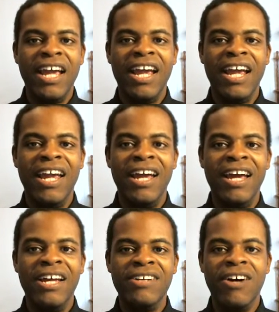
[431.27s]

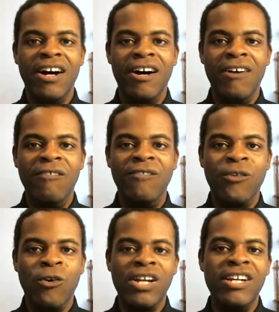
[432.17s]
And
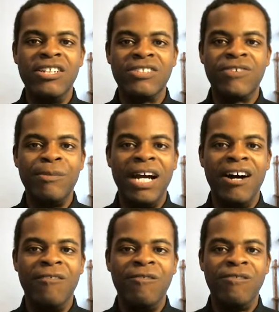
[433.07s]
40 years from now,